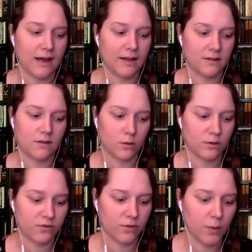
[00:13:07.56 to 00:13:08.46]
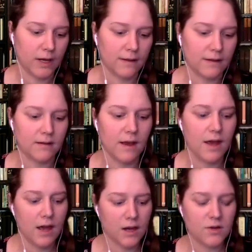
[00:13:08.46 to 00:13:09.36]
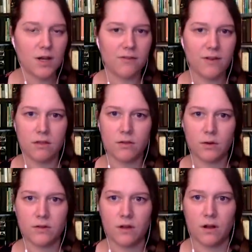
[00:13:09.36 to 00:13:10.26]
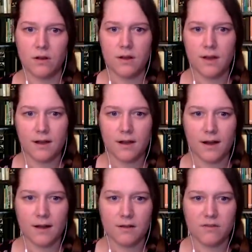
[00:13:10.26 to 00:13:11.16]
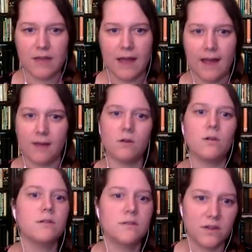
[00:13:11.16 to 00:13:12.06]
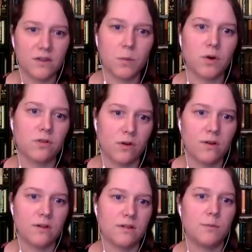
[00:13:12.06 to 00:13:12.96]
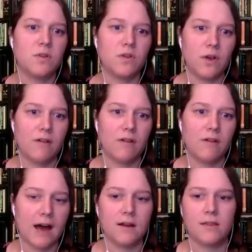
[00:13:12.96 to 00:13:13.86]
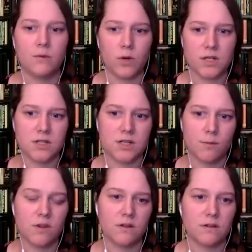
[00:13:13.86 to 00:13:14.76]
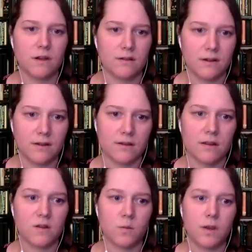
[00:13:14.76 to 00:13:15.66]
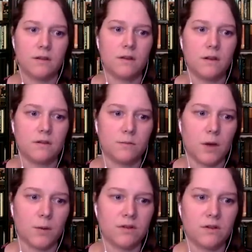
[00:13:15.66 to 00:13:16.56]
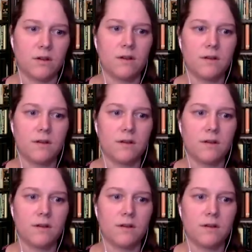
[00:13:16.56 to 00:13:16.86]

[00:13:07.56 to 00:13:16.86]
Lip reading: as the source for WikiLeaks. You know, do you have any thoughts on kind of the angle that this persona seems to have had and which Tim is discussing in this latest piece that he's published?